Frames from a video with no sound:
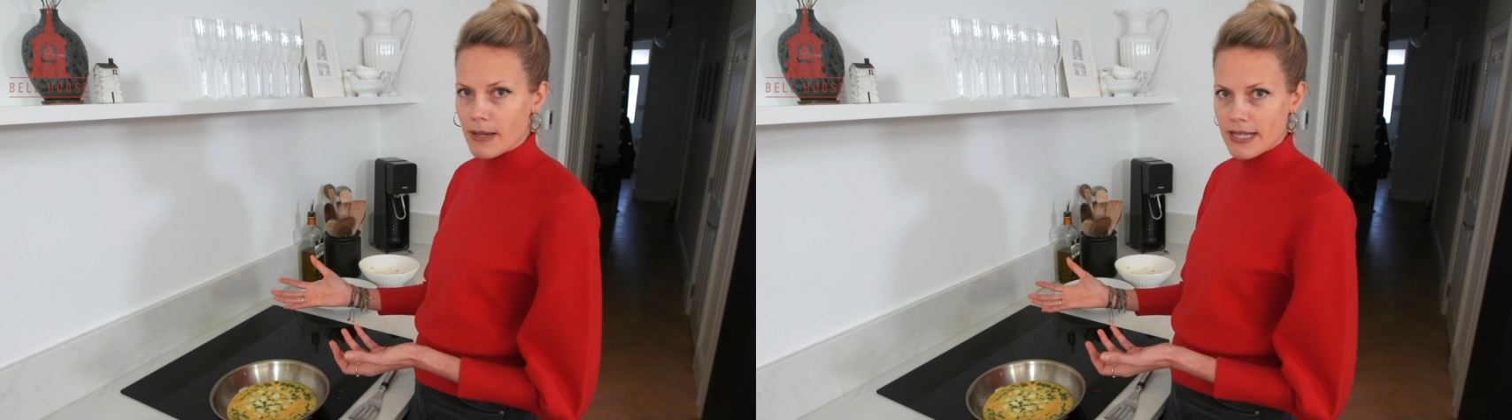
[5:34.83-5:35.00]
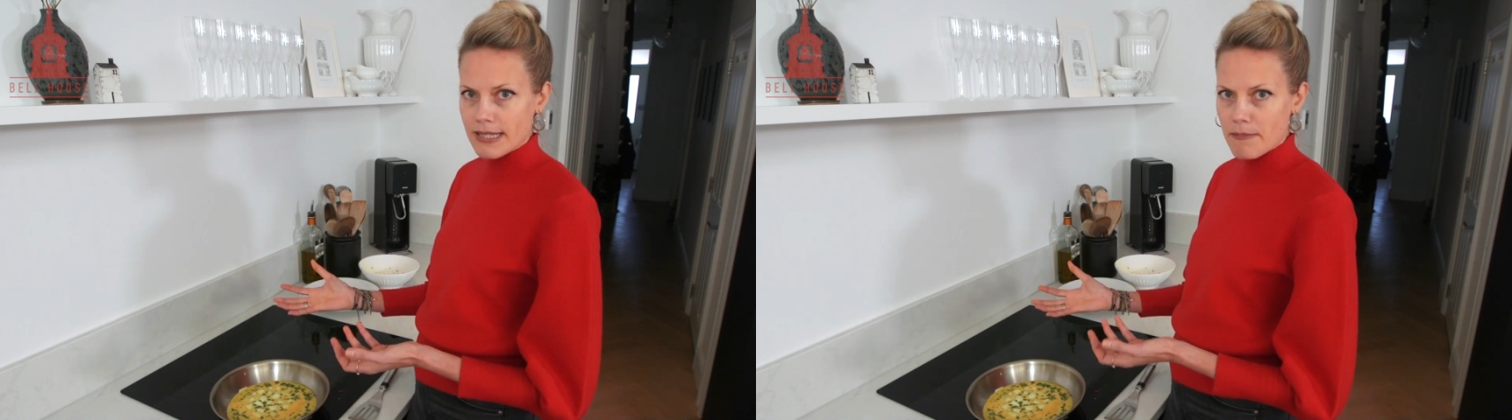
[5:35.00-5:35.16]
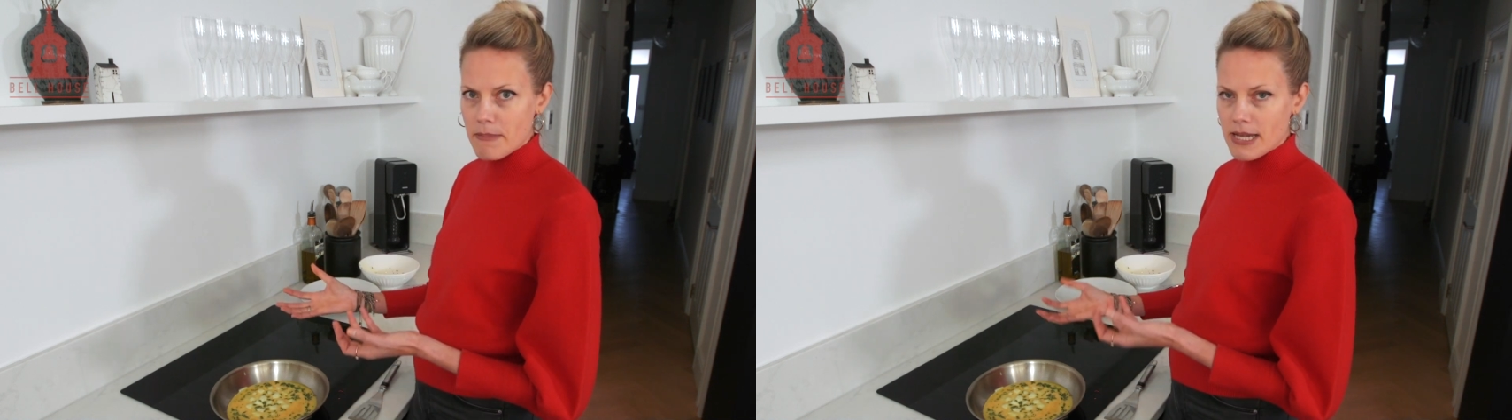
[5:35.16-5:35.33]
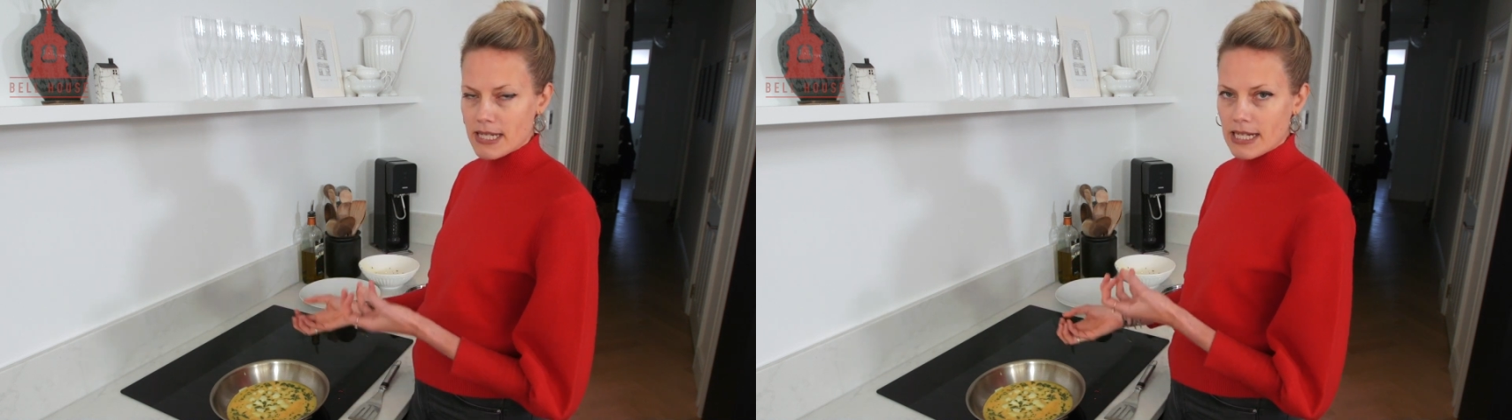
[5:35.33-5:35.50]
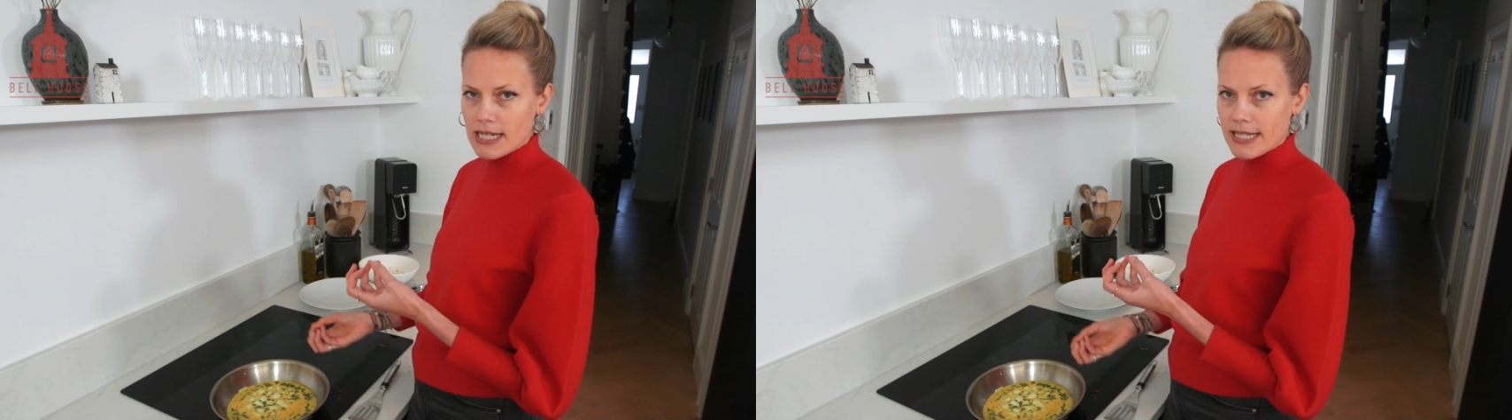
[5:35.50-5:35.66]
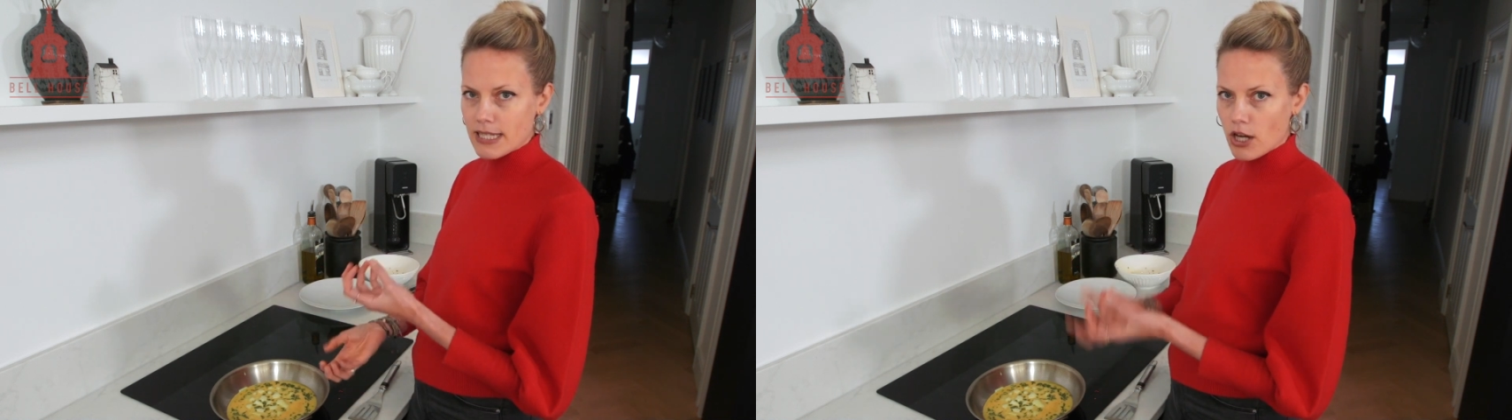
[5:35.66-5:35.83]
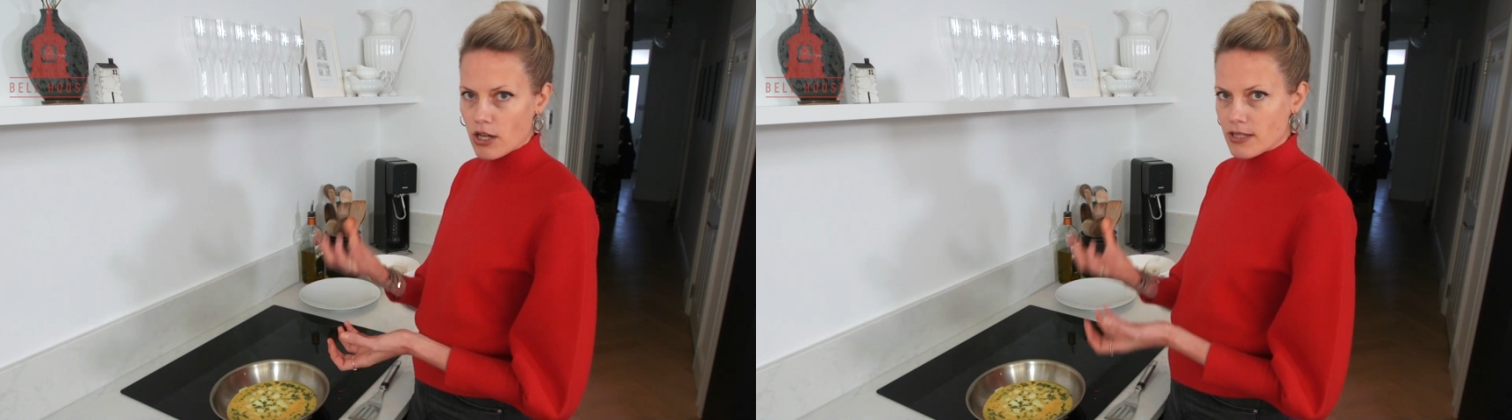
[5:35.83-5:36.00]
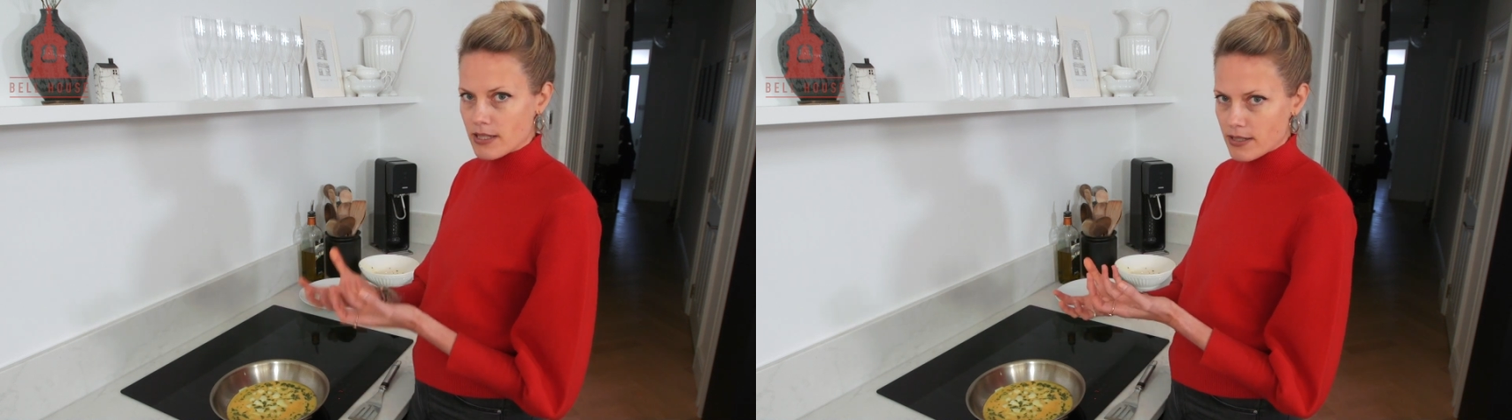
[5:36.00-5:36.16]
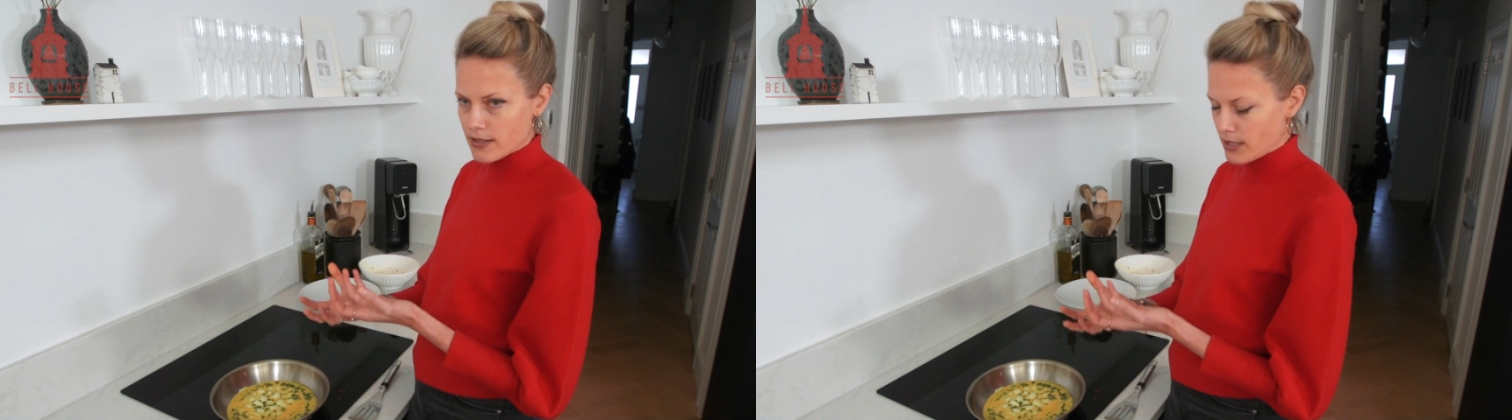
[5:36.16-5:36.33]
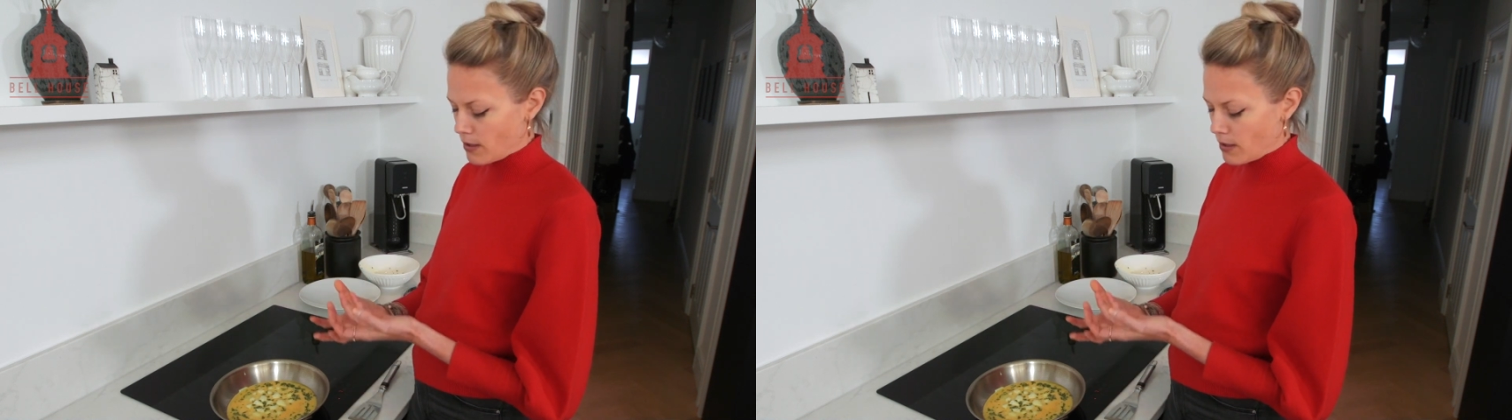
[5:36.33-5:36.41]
has immediately started